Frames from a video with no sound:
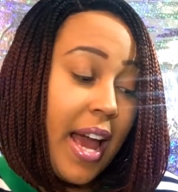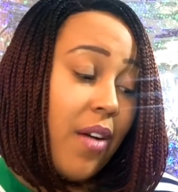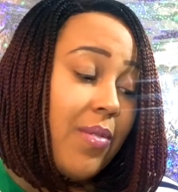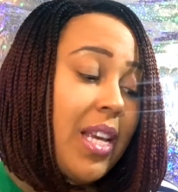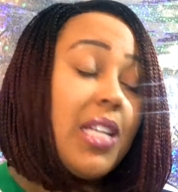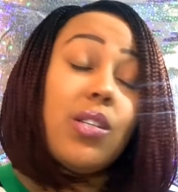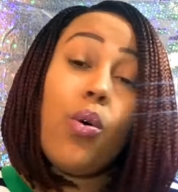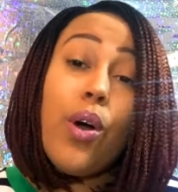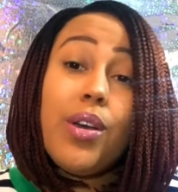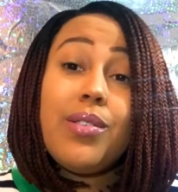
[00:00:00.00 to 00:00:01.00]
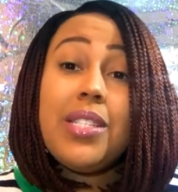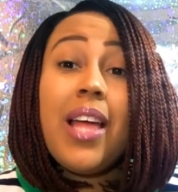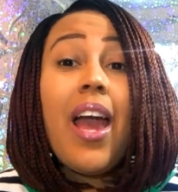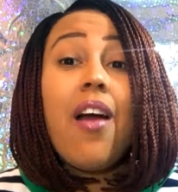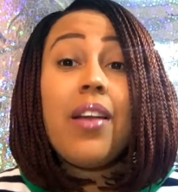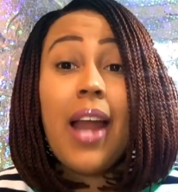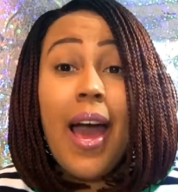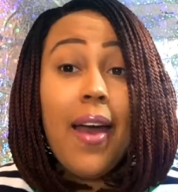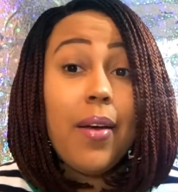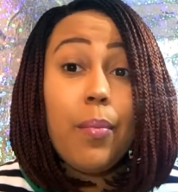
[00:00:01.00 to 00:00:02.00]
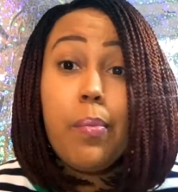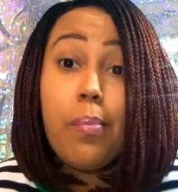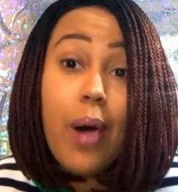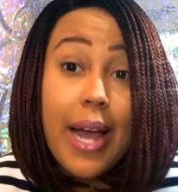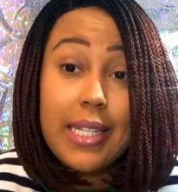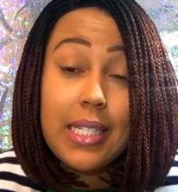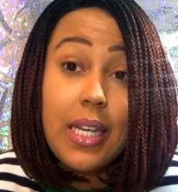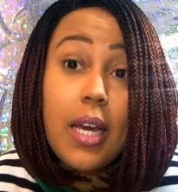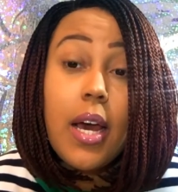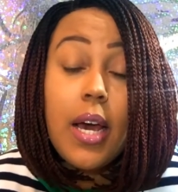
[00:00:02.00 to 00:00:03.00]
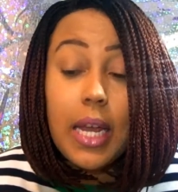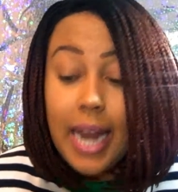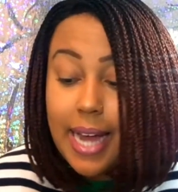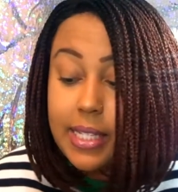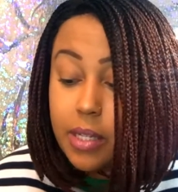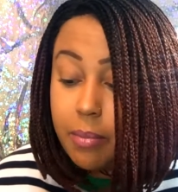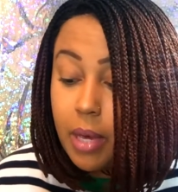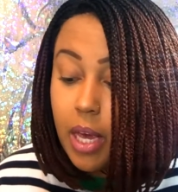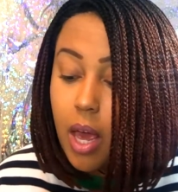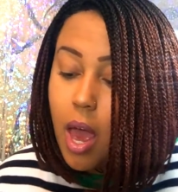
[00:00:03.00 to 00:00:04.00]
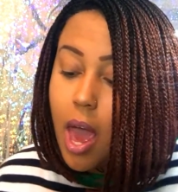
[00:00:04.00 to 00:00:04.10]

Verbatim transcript: Now these oils, they are not pricey, not to me.